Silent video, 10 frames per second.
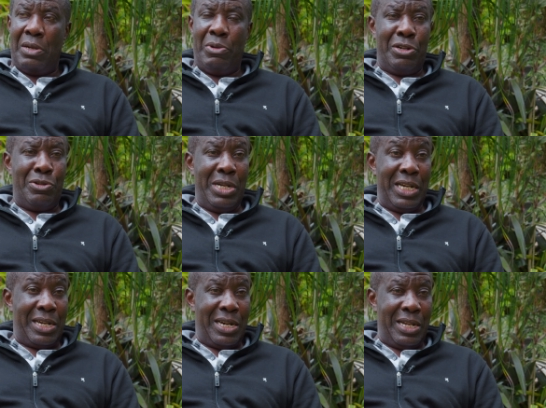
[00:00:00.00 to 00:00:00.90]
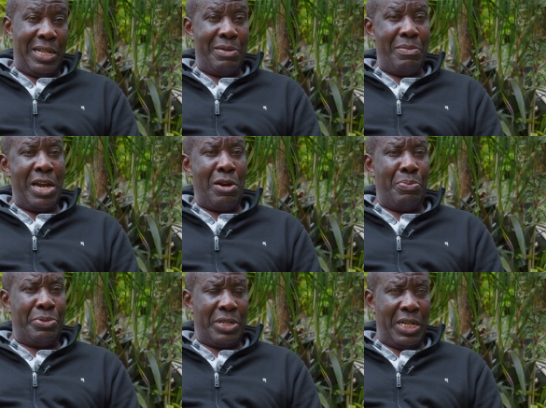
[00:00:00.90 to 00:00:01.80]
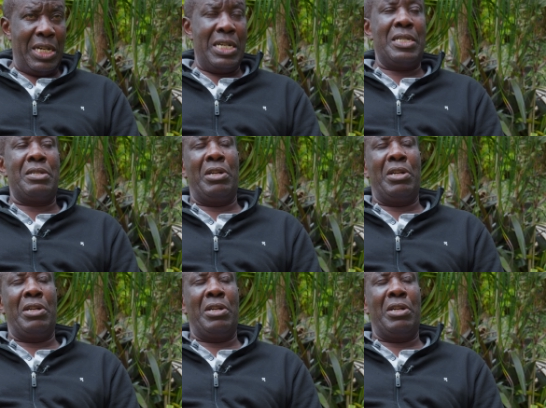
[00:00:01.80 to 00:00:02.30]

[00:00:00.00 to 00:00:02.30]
way to get the biopsies.